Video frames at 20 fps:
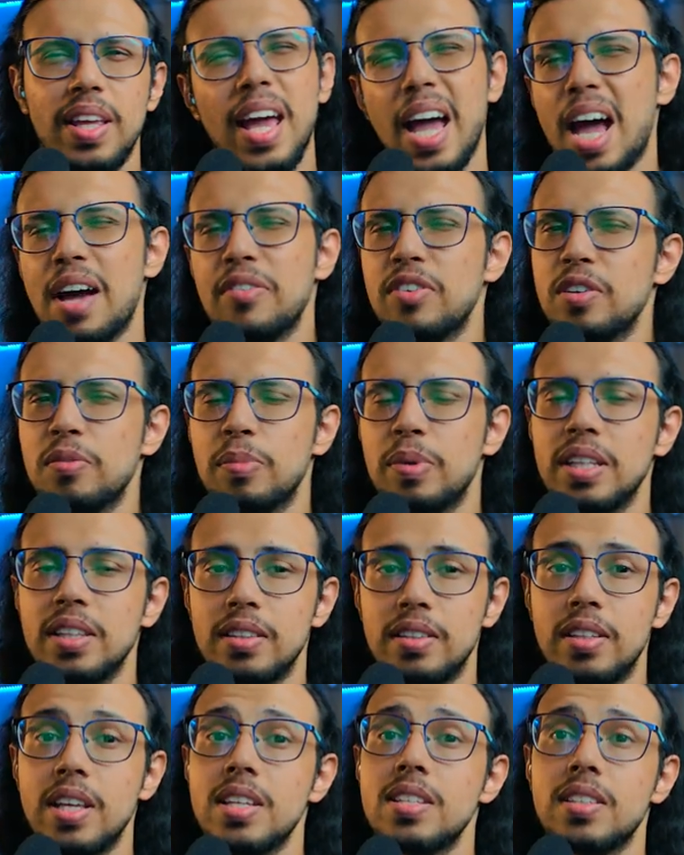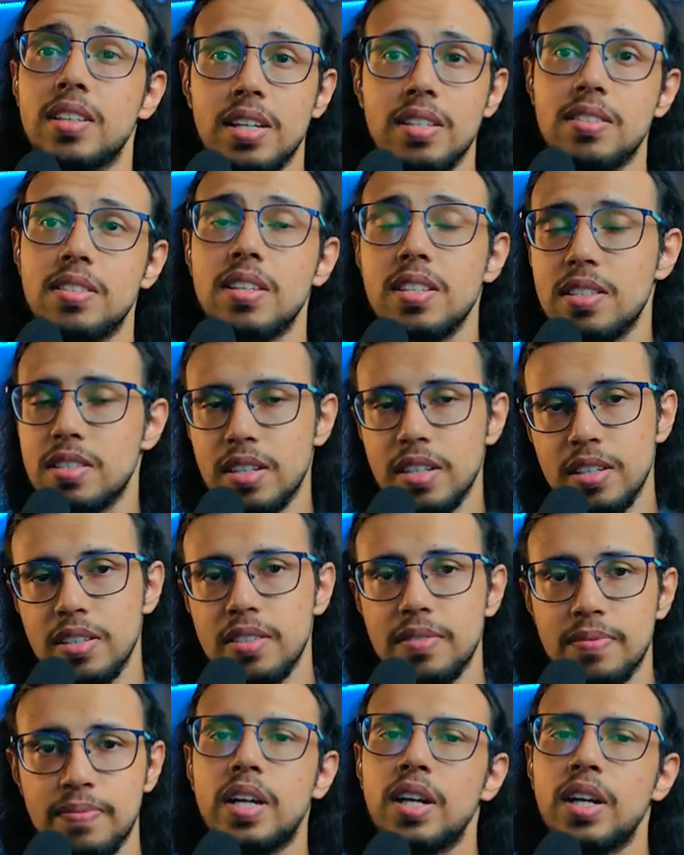they haven't been this consistent.